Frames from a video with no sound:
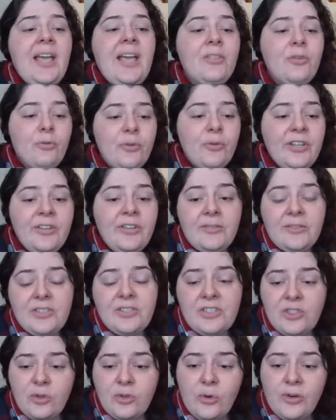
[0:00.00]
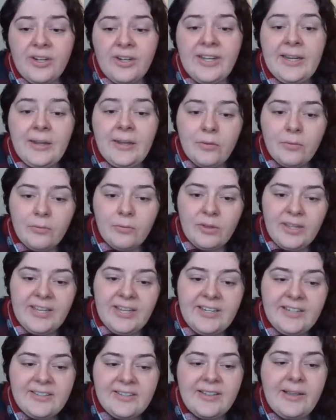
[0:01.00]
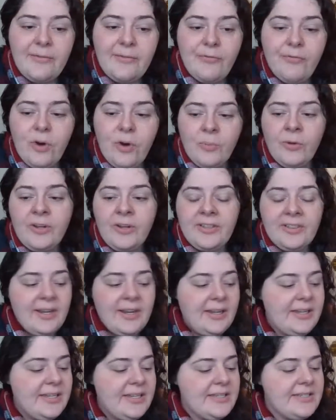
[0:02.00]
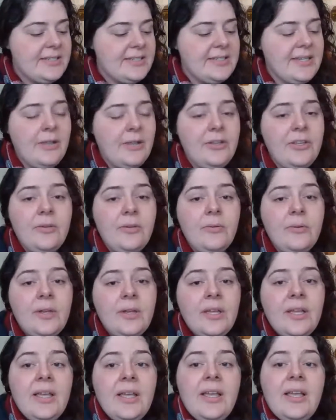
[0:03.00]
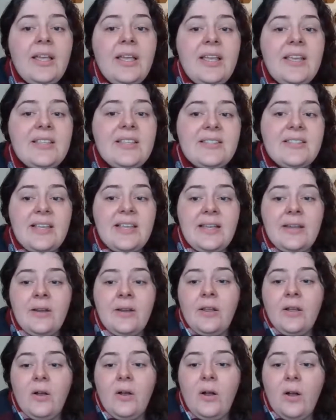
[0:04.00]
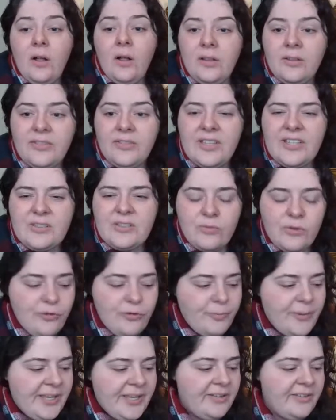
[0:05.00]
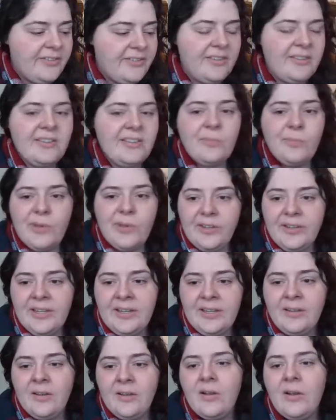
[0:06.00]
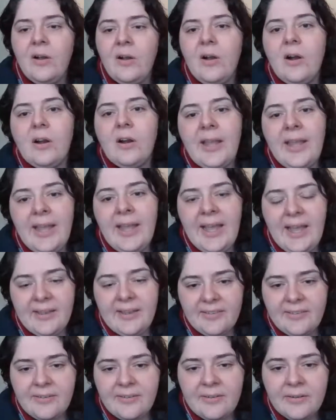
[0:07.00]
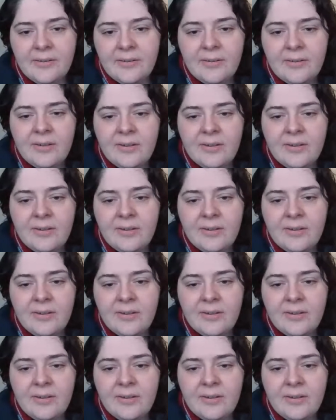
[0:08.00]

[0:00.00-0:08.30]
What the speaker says: And the real story related to that formwork that I need to tell you is that all of these roof panels on this building are cast.